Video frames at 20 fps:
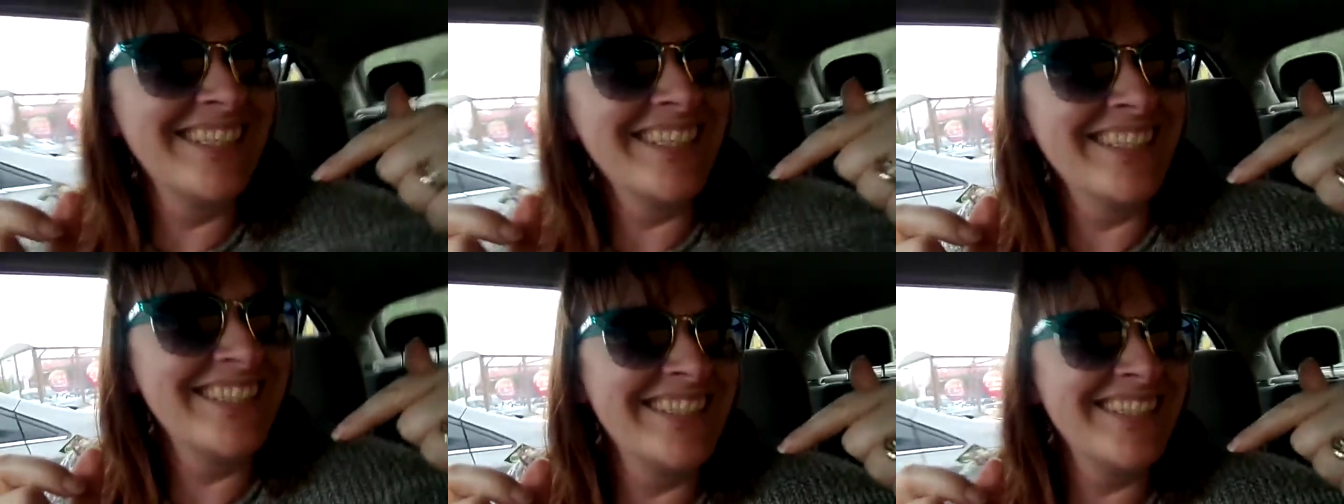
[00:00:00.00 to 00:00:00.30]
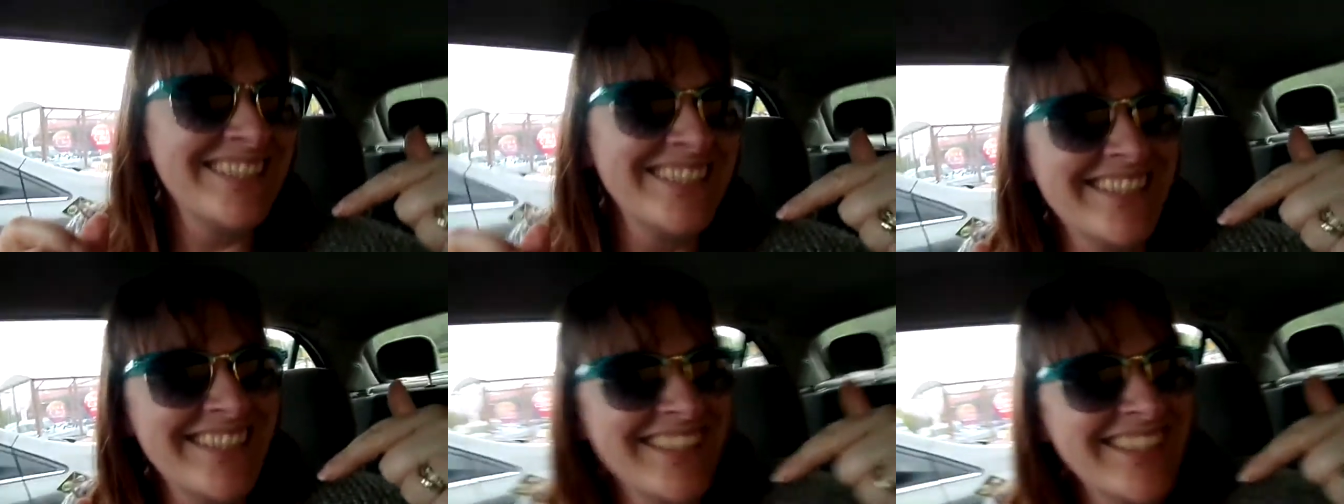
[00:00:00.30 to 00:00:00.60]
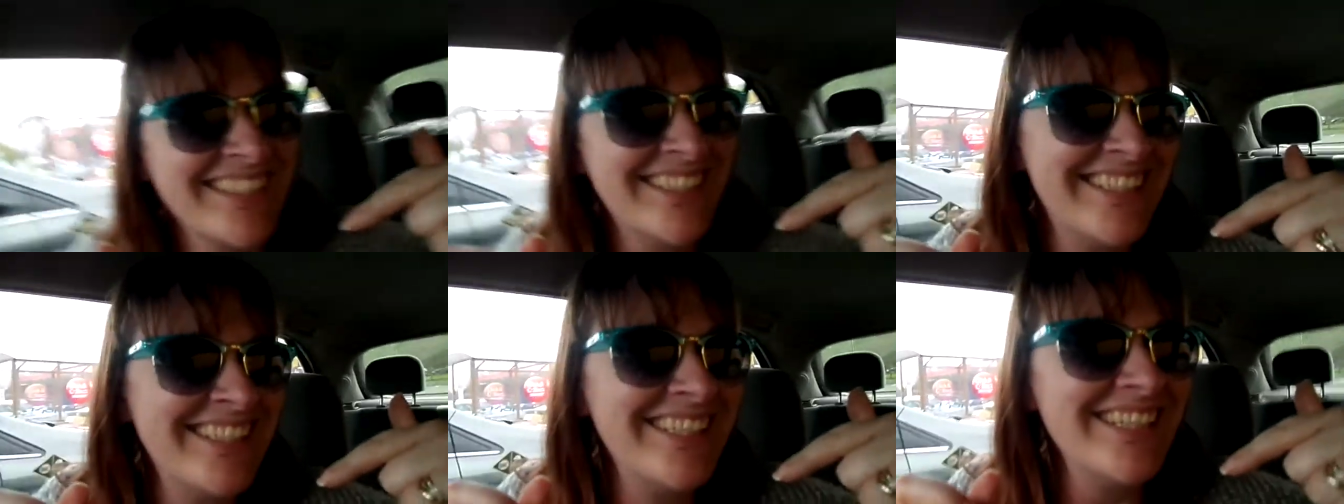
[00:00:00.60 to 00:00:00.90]
light in the
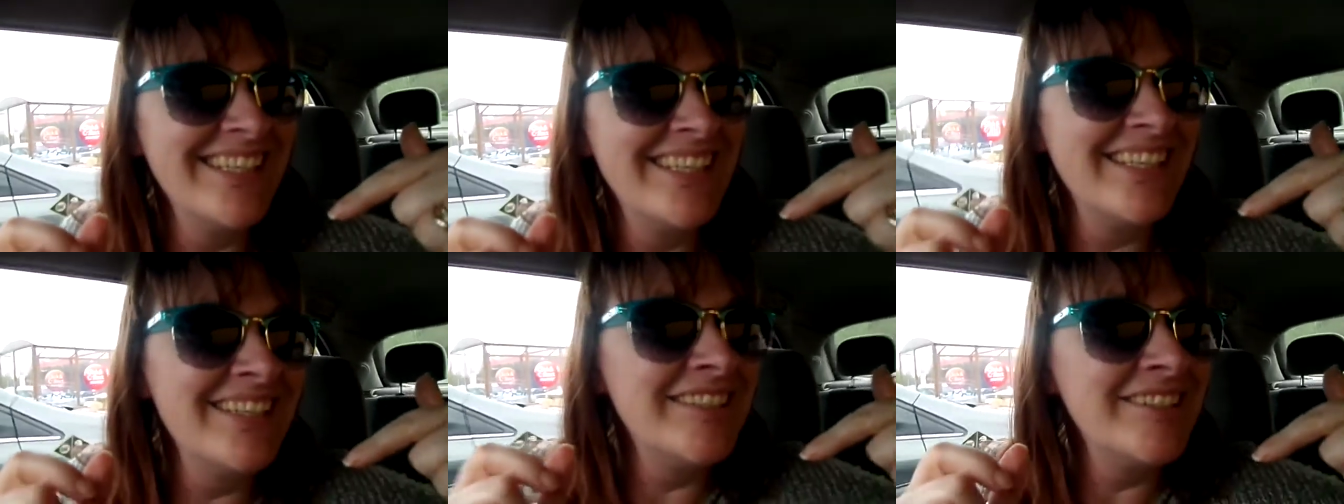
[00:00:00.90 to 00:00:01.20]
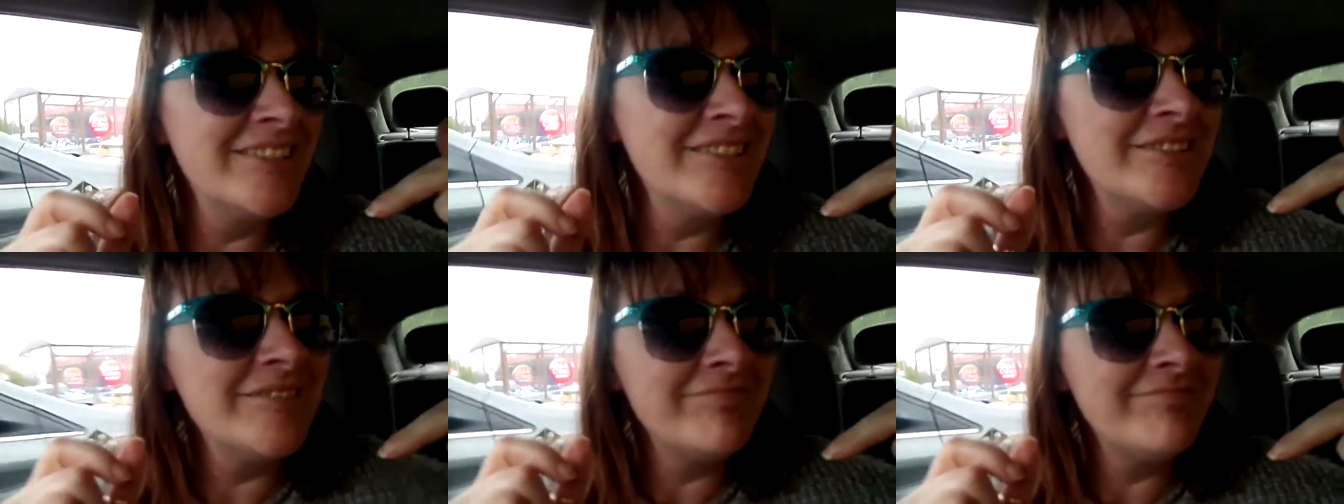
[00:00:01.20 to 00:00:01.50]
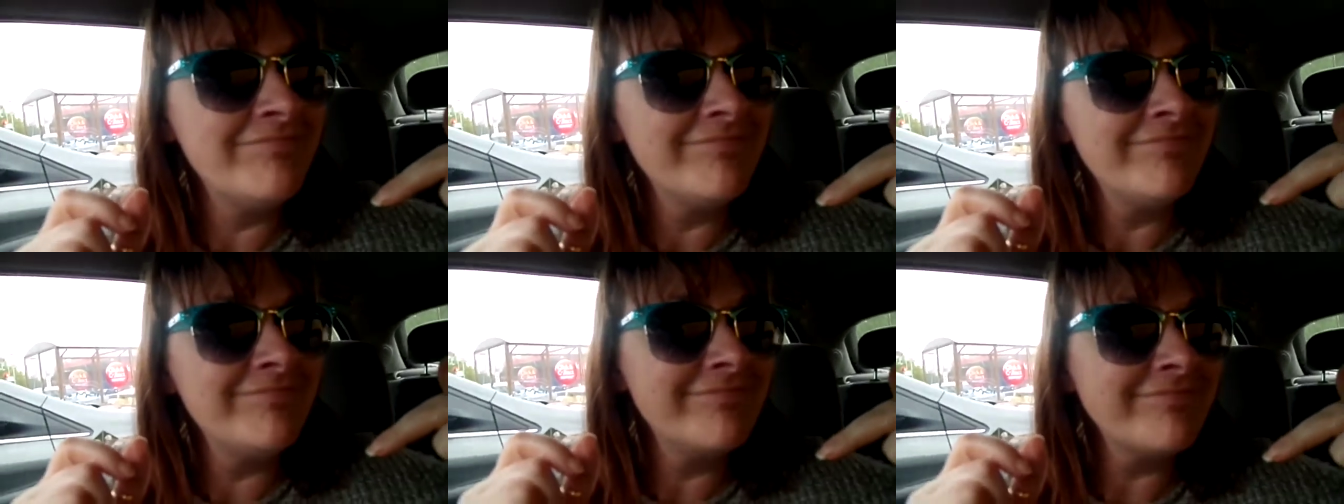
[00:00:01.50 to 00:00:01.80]
car.
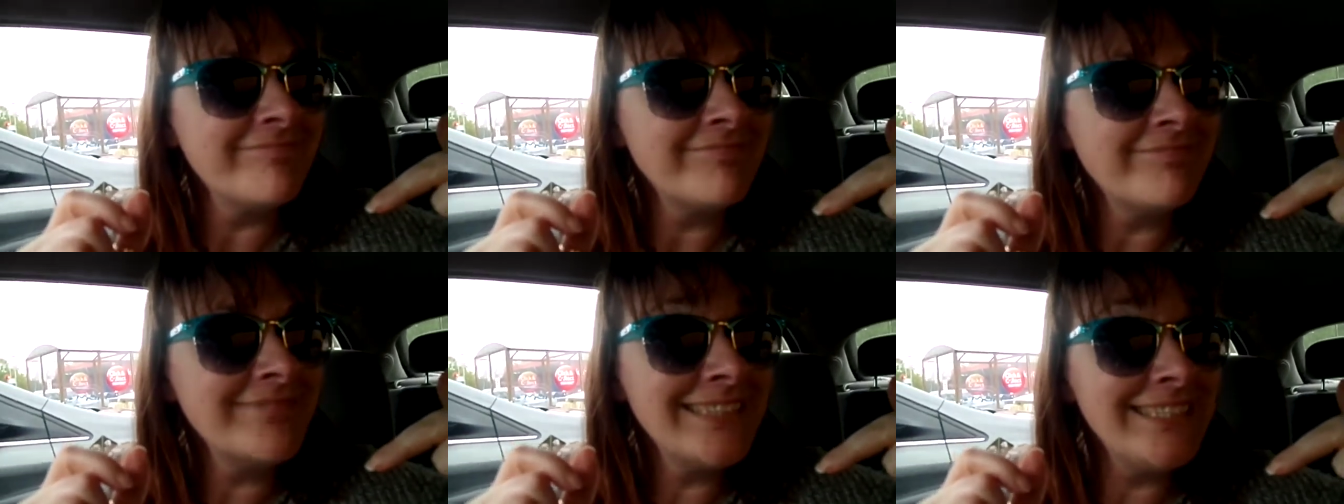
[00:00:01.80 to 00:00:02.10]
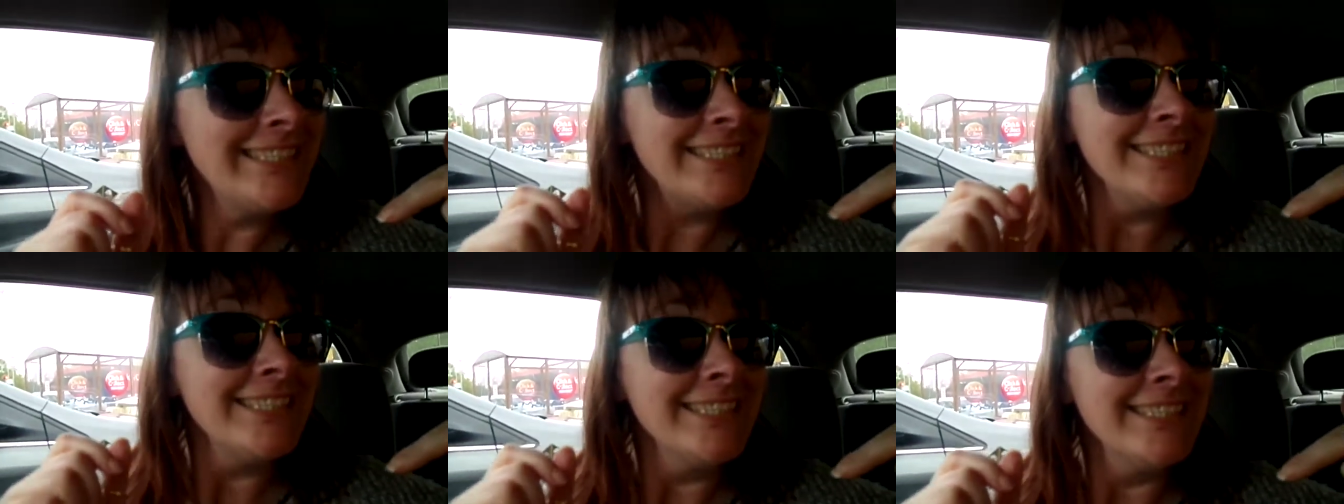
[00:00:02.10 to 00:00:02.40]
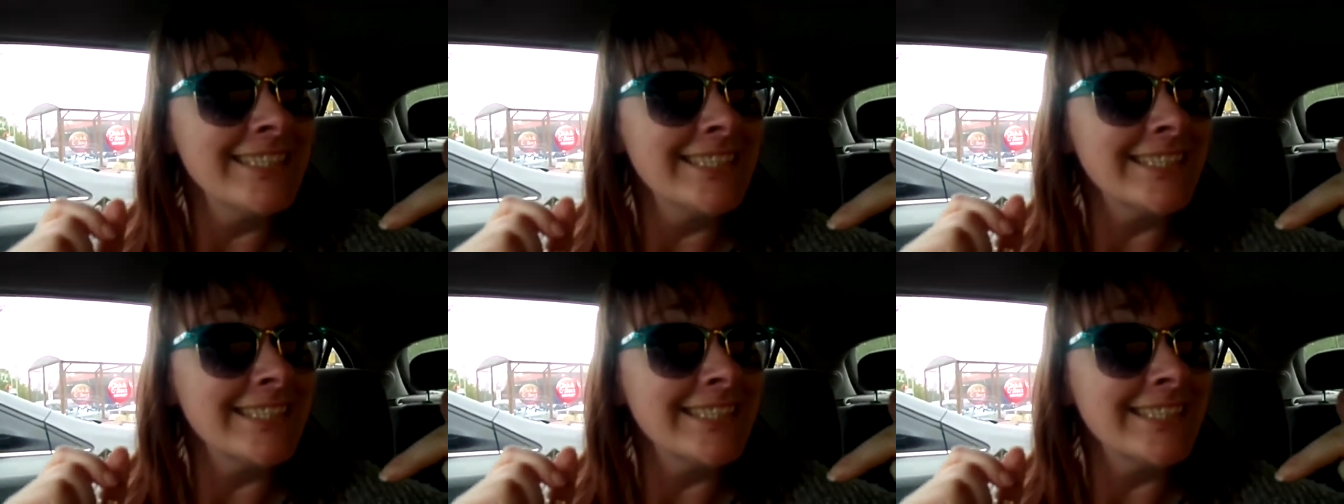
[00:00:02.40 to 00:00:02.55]
Yeah.